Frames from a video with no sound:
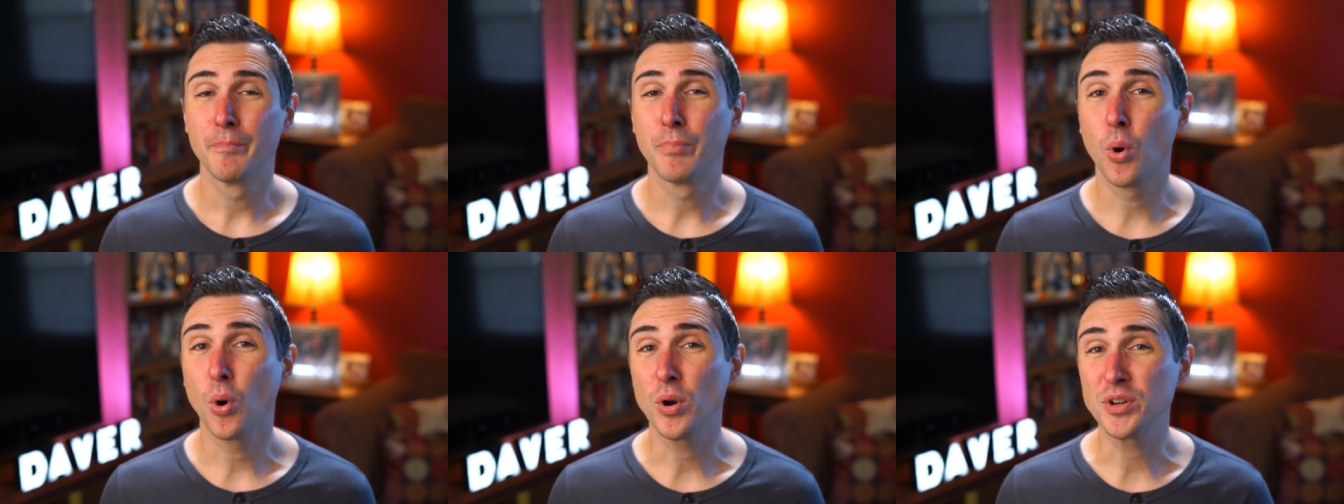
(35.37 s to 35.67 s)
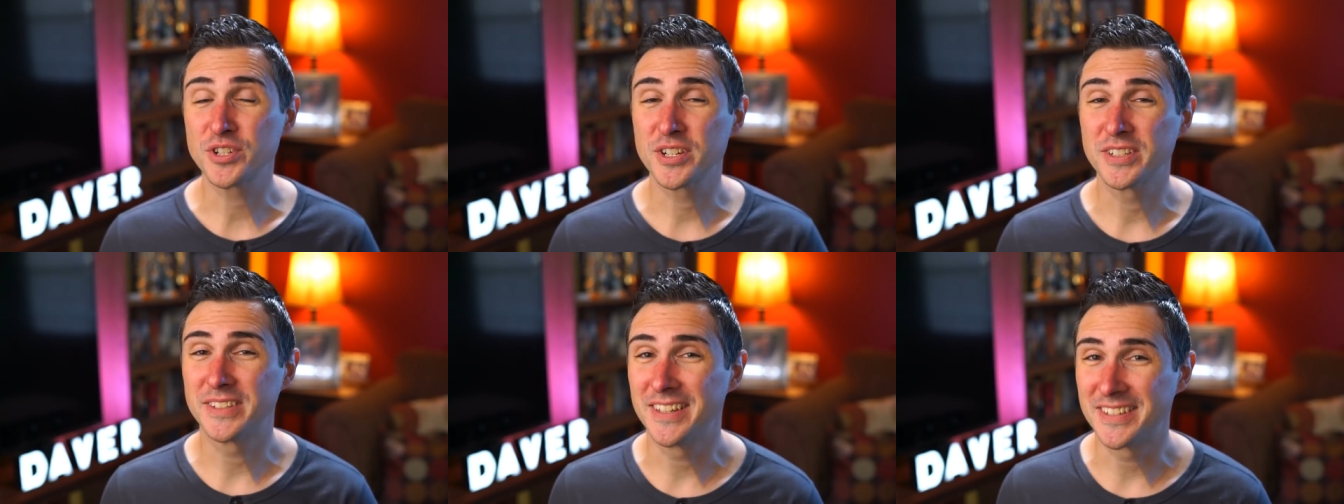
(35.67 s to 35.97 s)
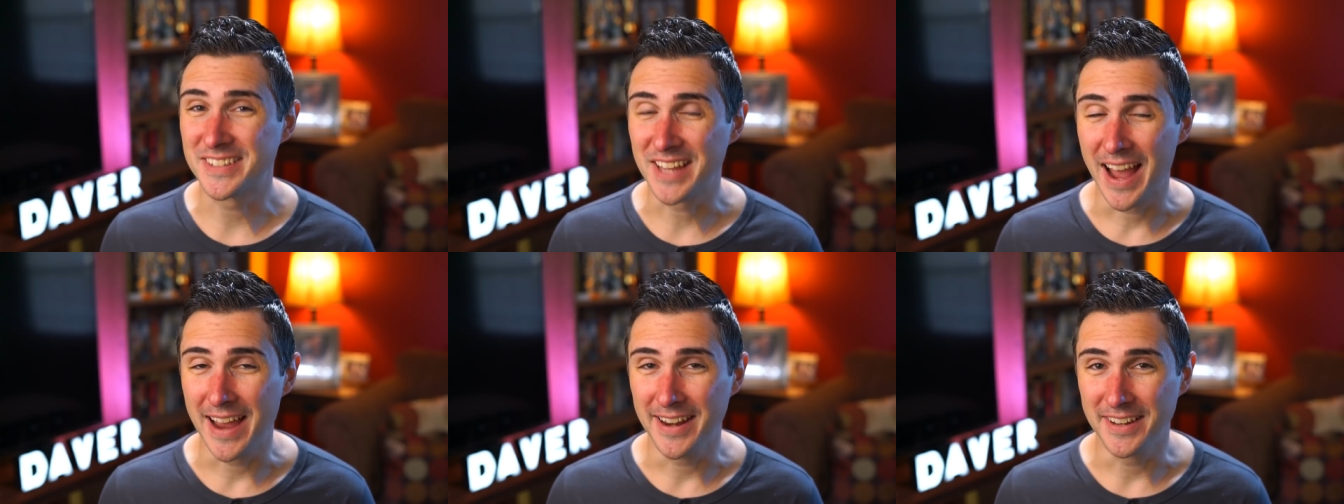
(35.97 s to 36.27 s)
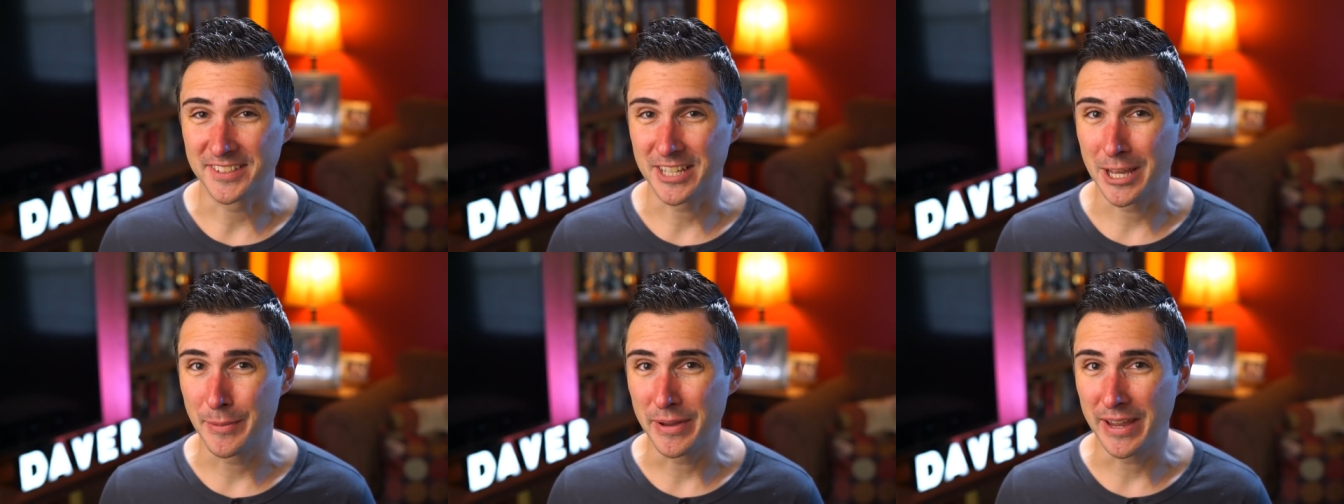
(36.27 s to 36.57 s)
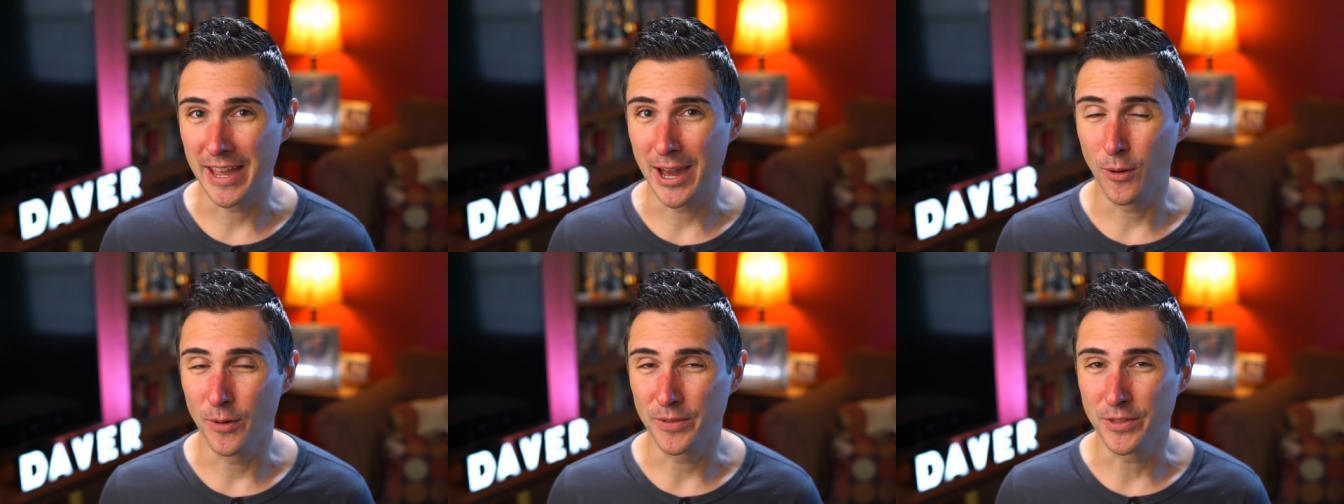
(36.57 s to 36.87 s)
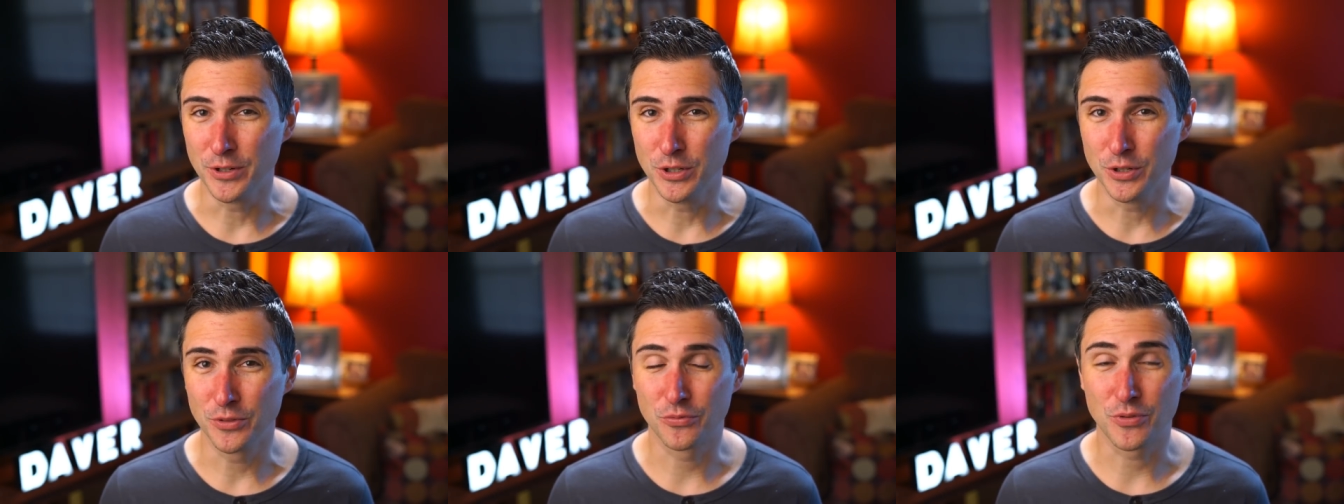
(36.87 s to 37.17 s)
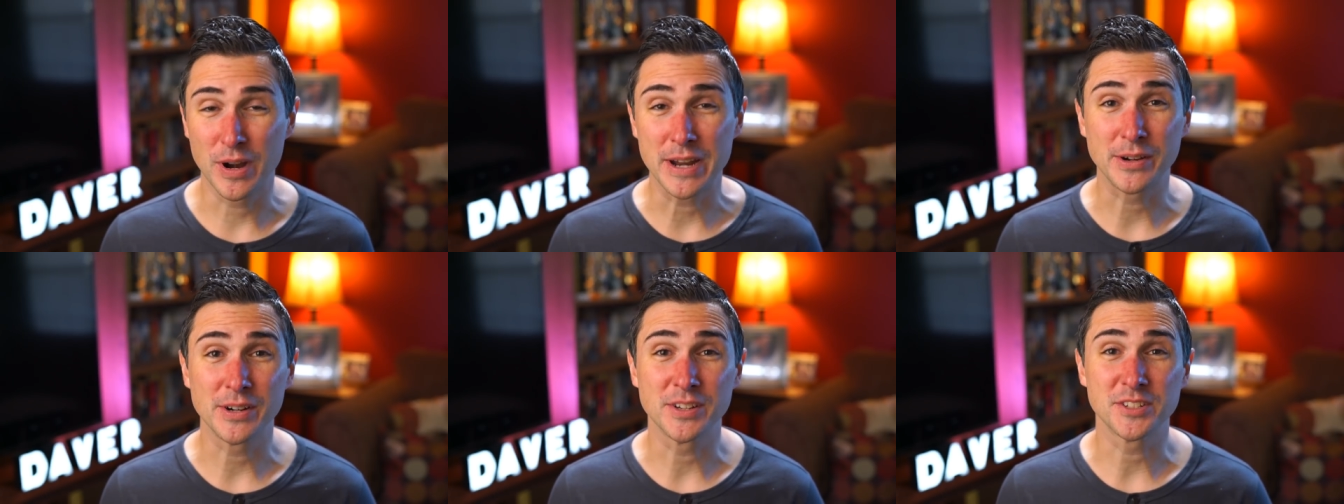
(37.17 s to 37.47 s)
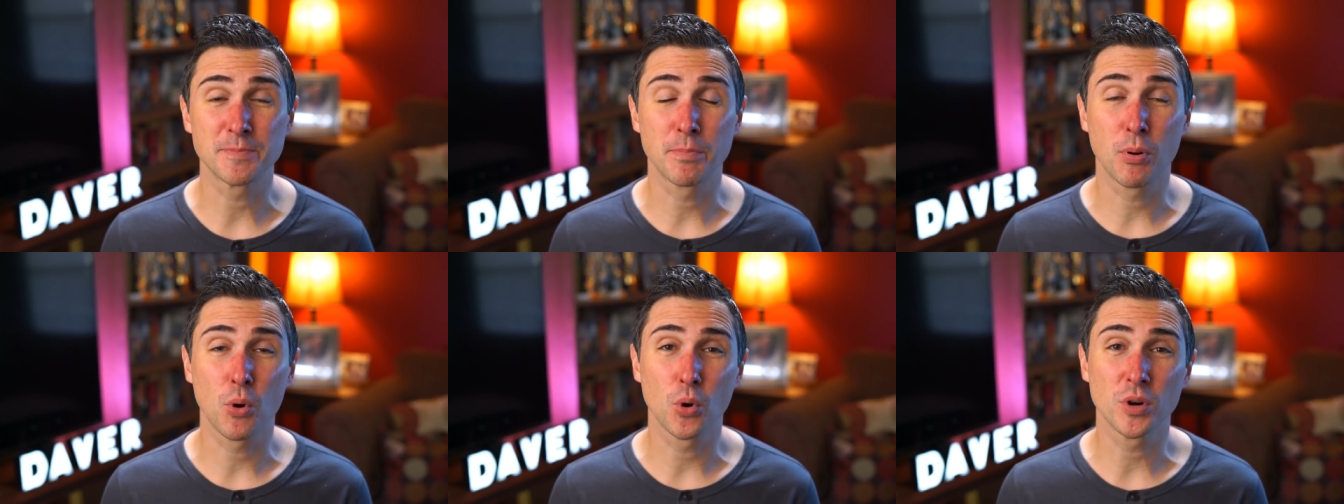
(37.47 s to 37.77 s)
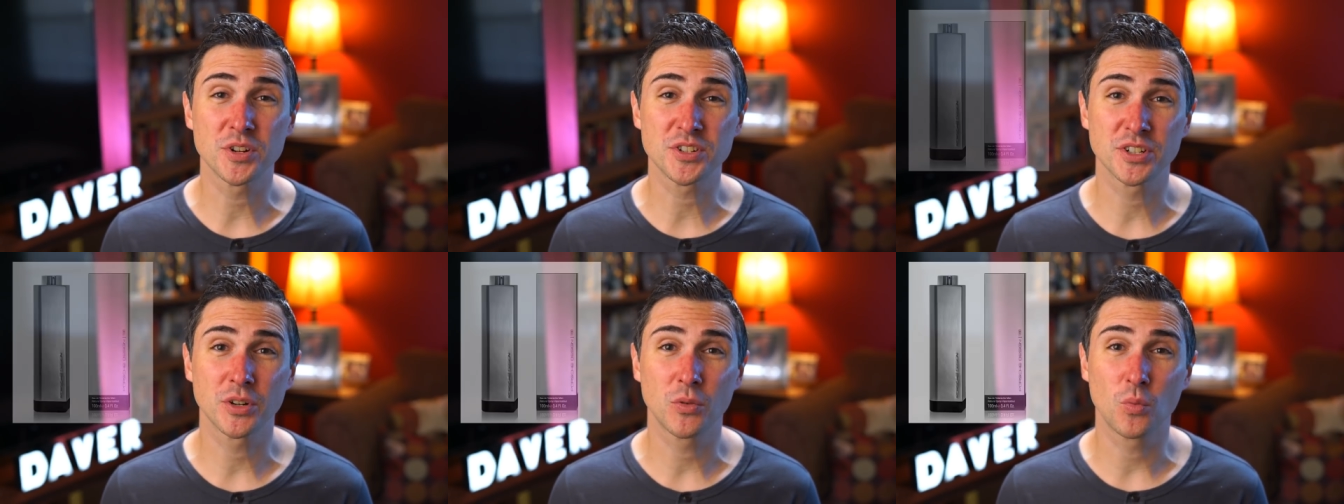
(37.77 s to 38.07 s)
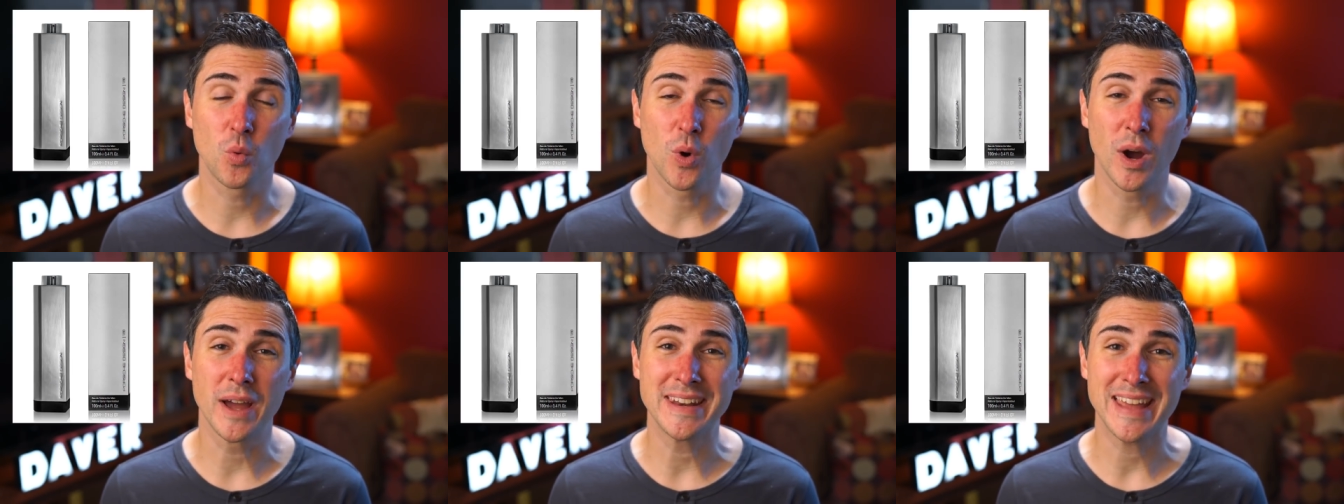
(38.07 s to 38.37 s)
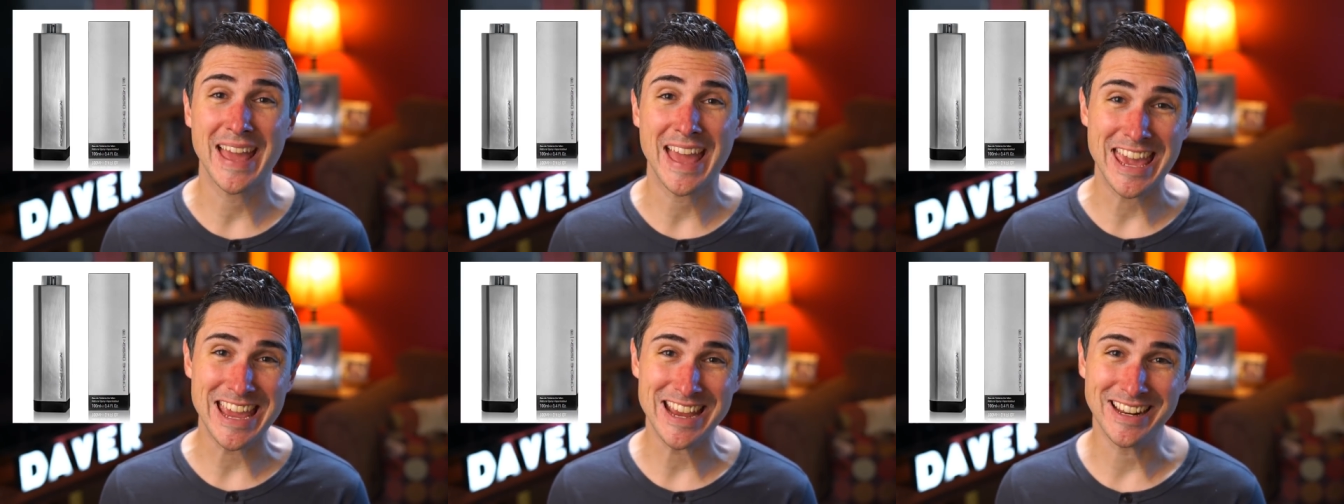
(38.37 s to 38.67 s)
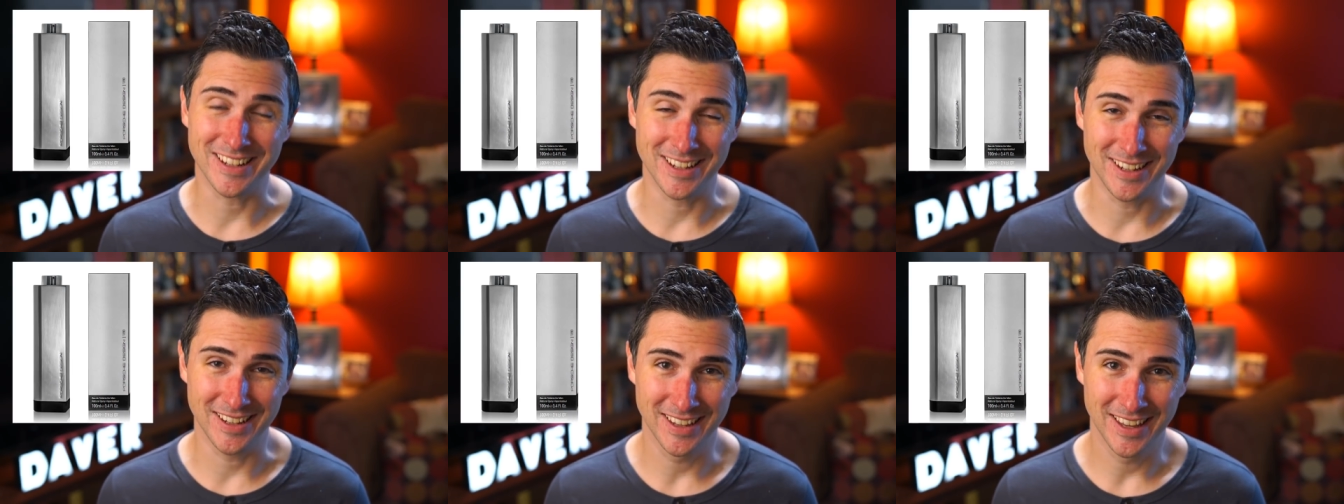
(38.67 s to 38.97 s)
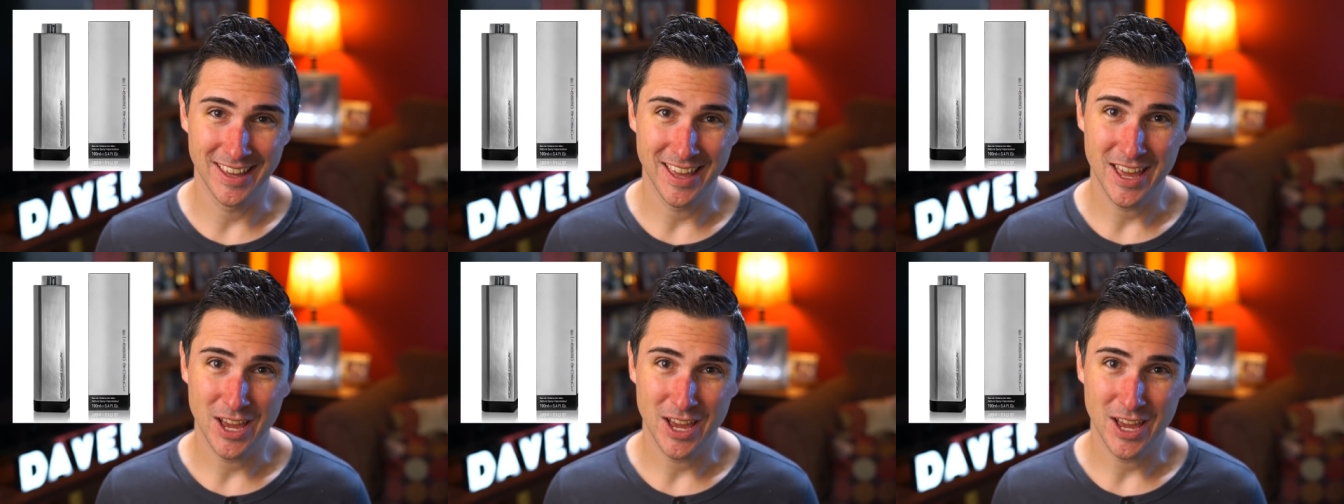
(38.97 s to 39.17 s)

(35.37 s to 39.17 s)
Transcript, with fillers: Porsche Design is coming out with a new fragrance, Porsche 180,